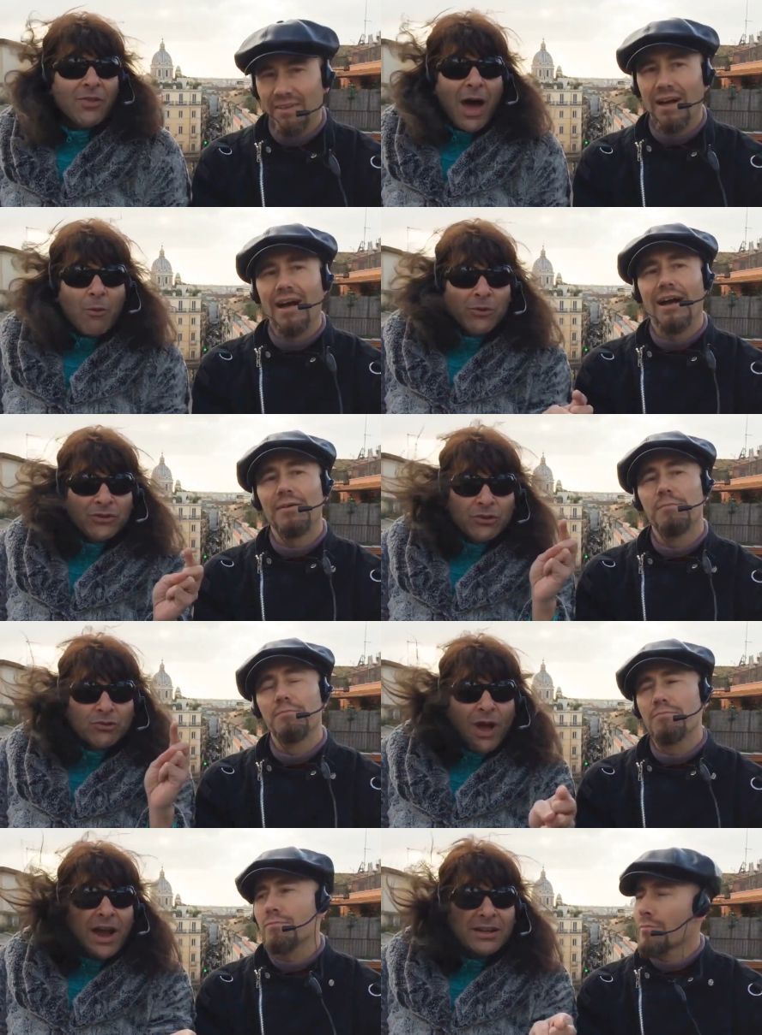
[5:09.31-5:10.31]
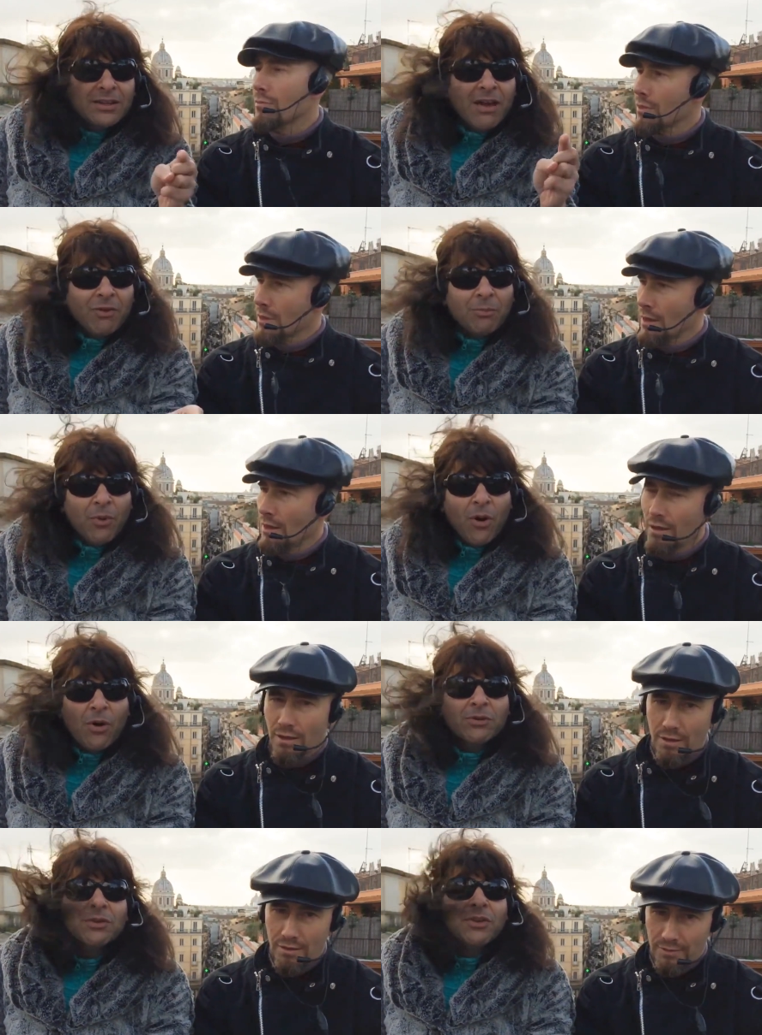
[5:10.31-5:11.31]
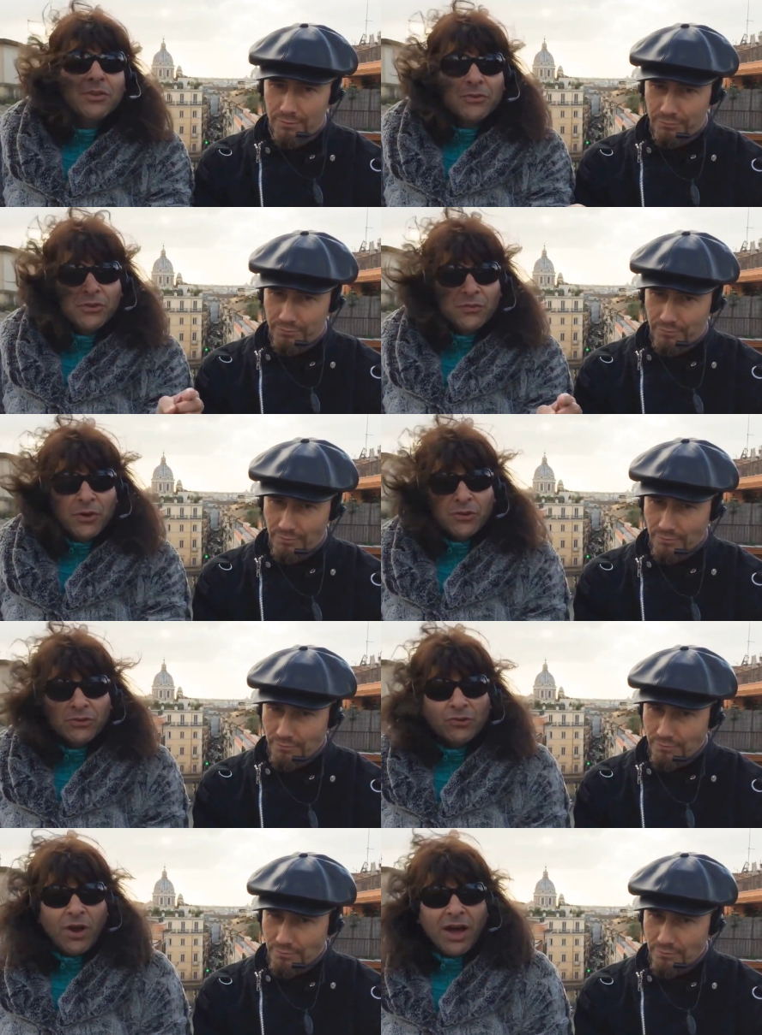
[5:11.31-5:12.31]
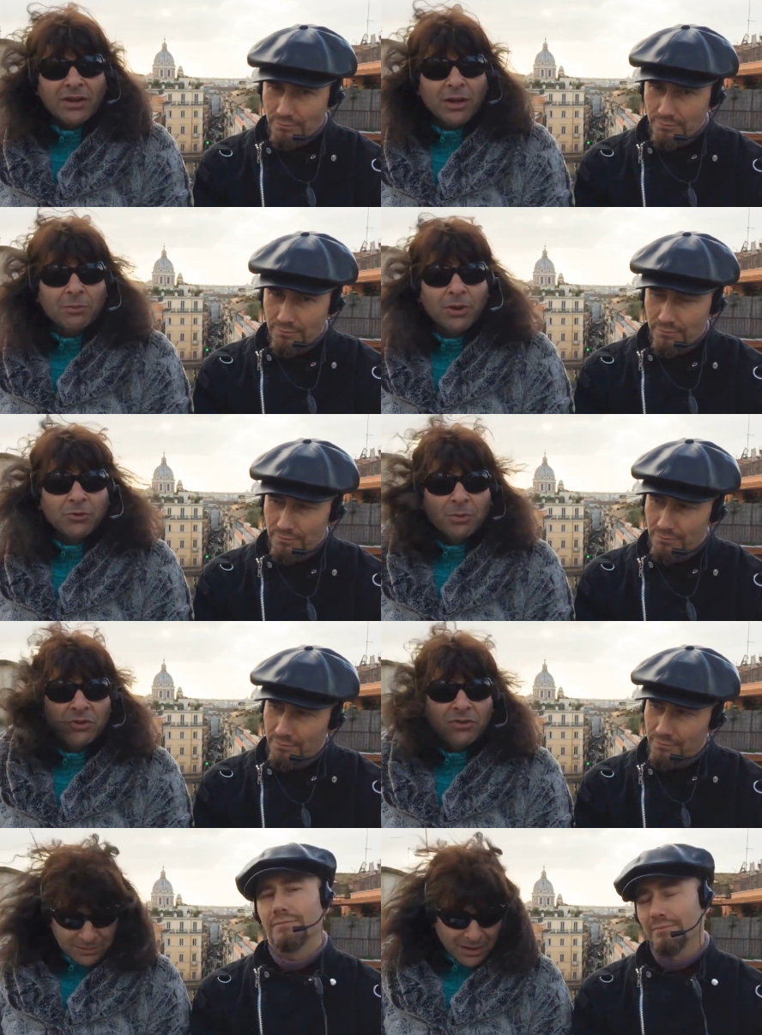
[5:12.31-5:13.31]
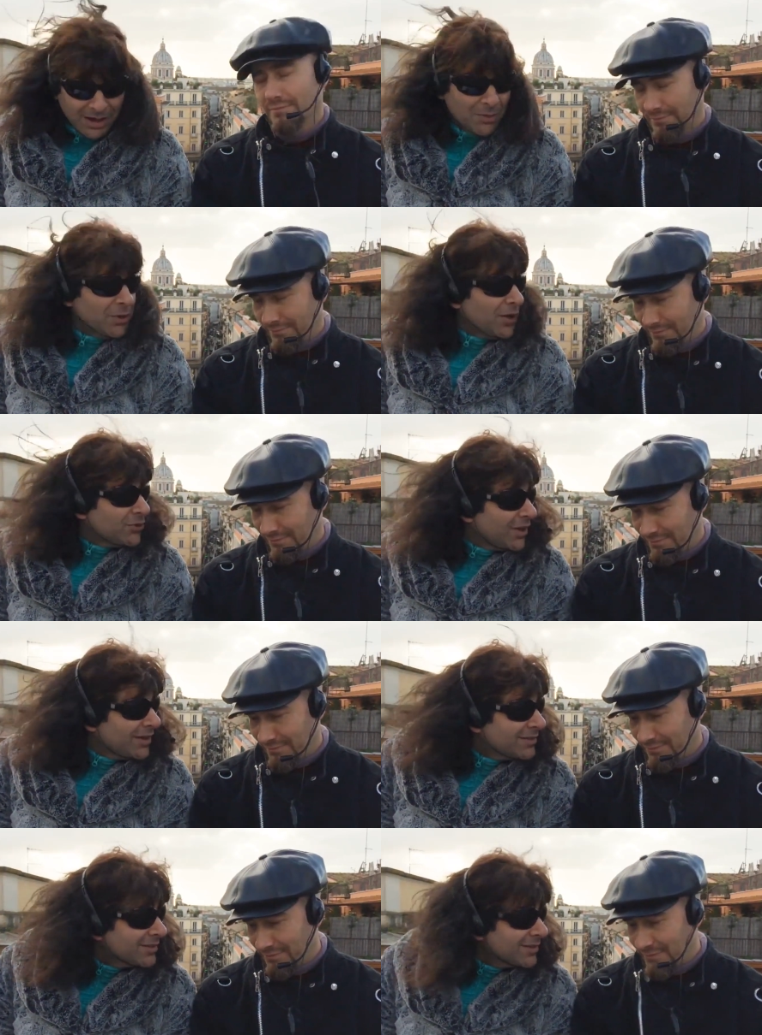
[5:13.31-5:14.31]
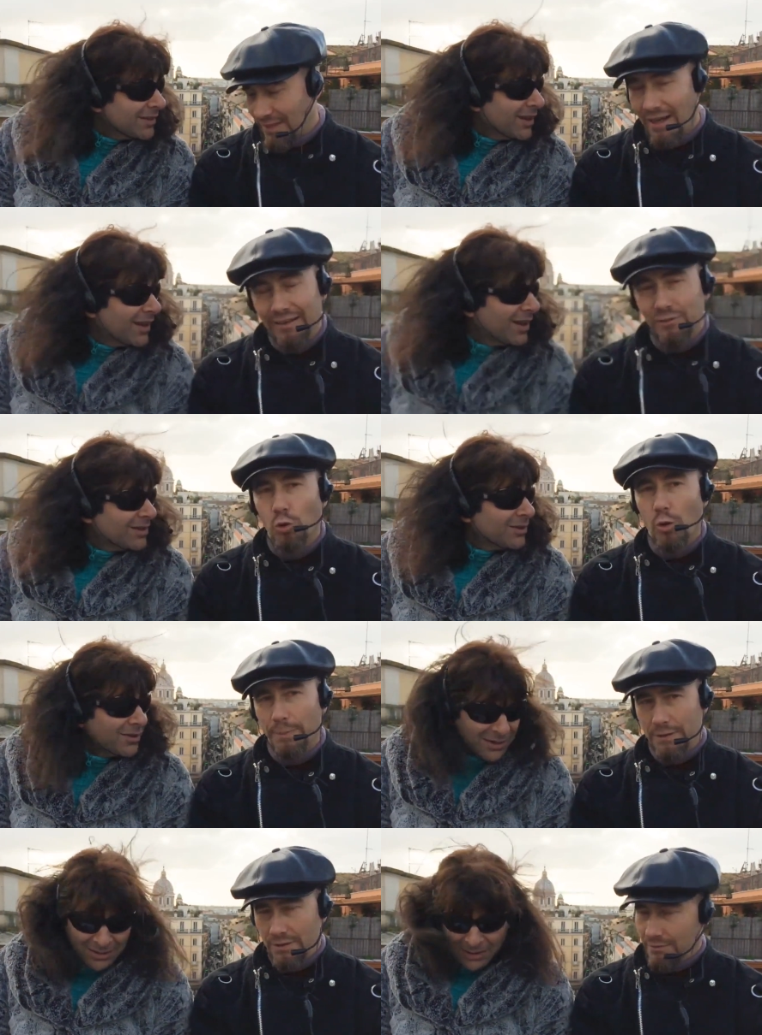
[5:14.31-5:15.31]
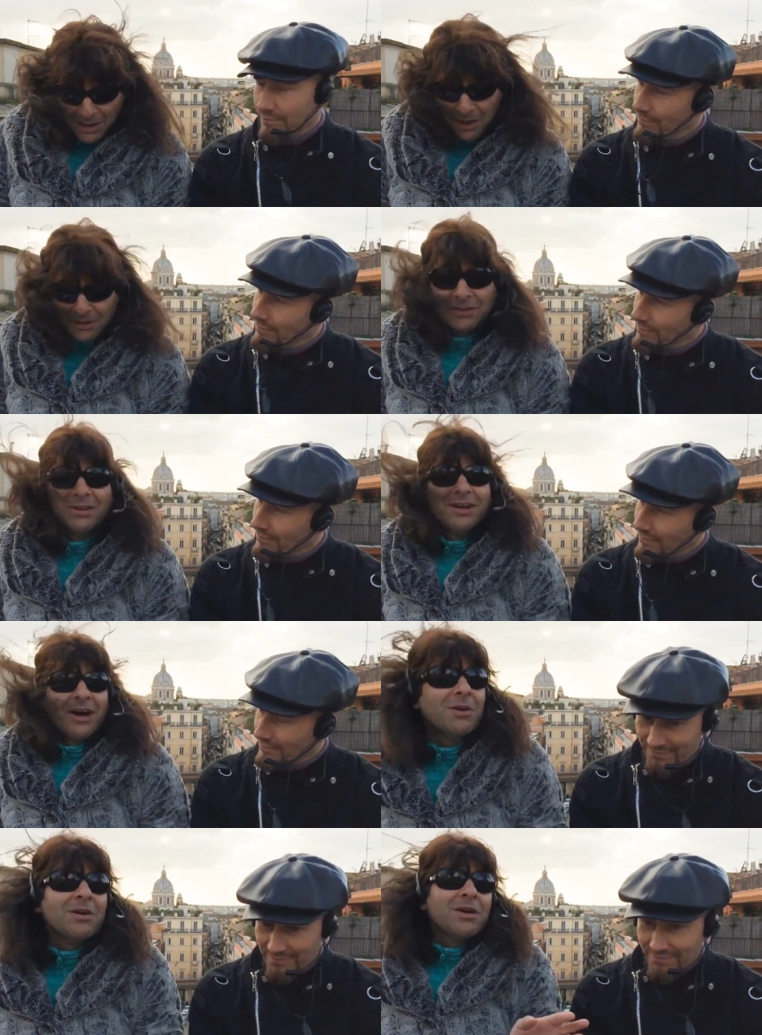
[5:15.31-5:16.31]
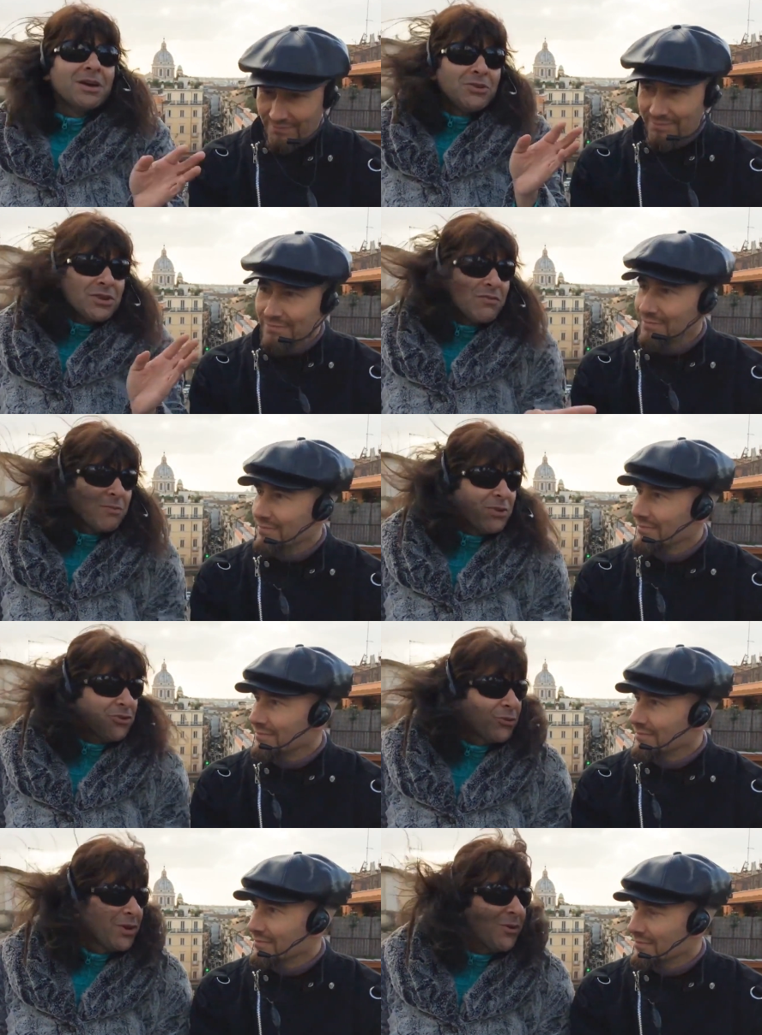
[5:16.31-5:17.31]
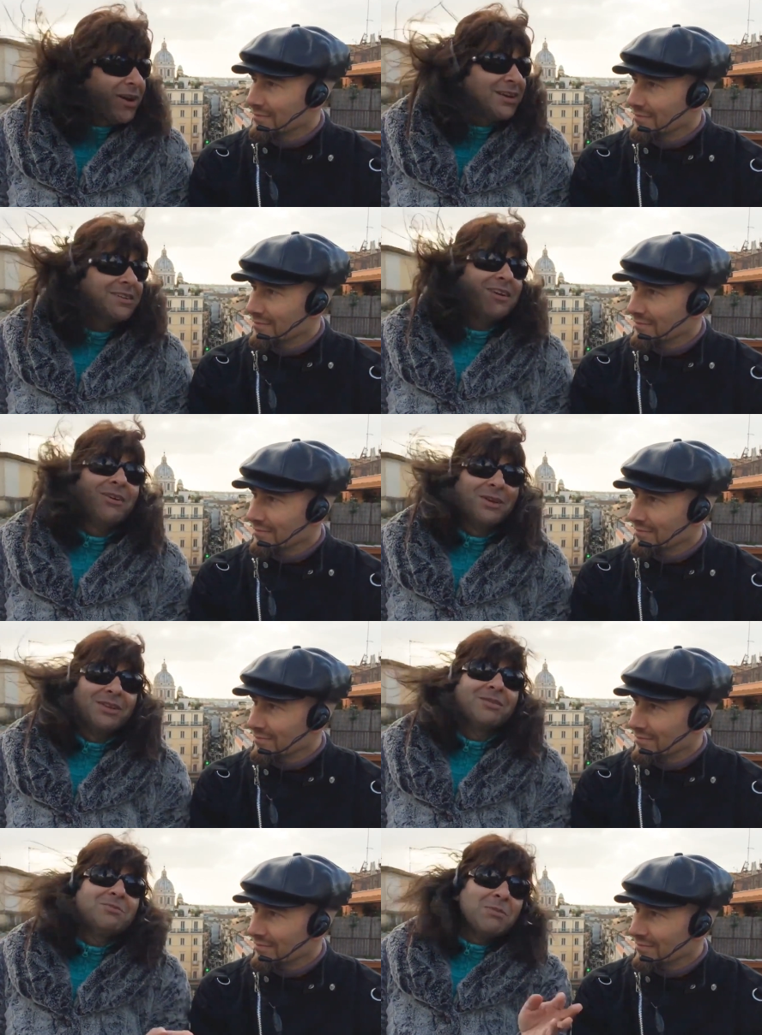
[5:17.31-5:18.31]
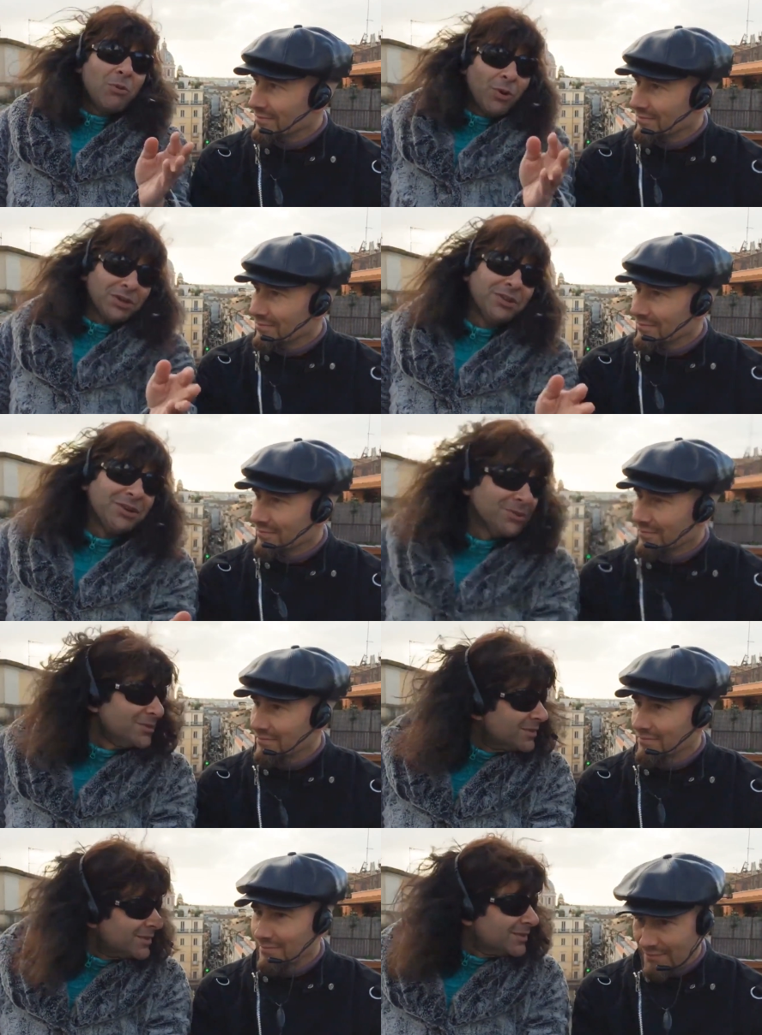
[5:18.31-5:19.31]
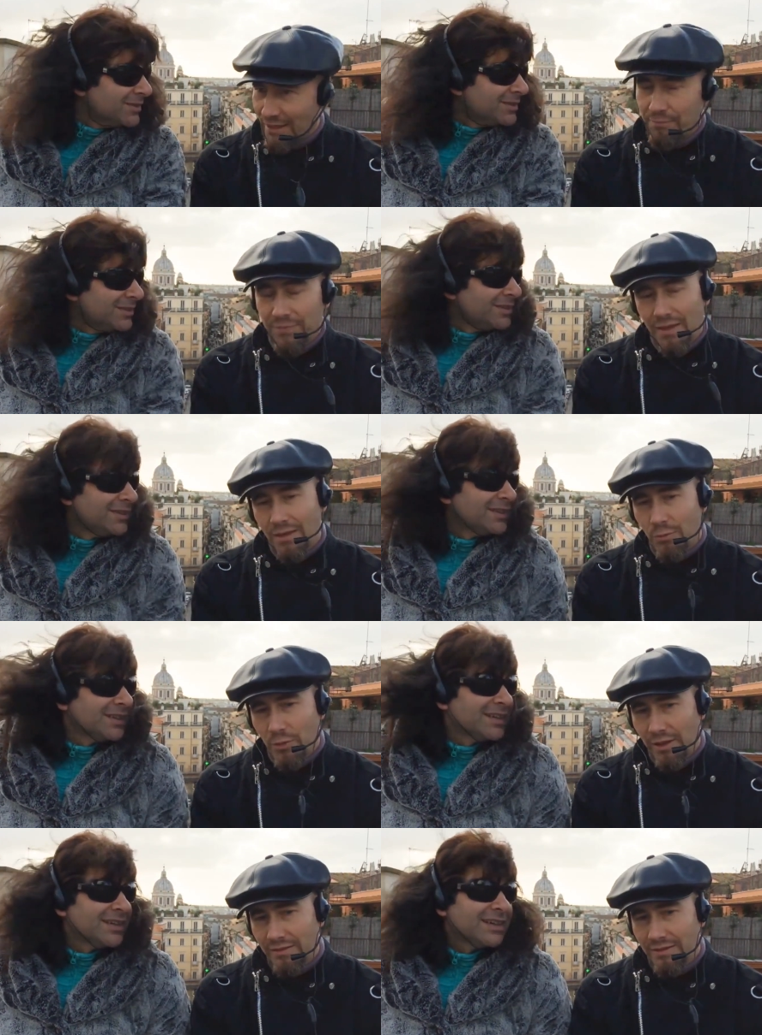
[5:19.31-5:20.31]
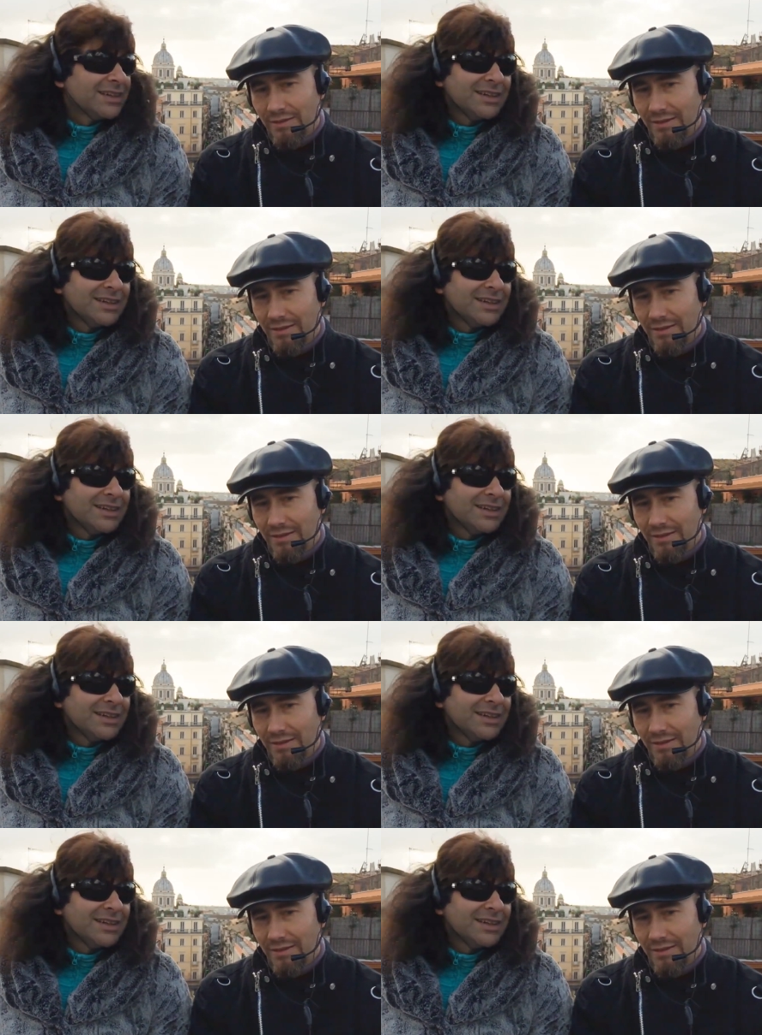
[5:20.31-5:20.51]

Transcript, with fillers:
Speaker 1: That was the track Never Born. It's the first track on Pilgrimage to, how do you say it?
Speaker 2: Etidorhpa.
Speaker 1: Okay. Well, can you give the mystery away? People really want to know.
Speaker 2: Yeah. Well,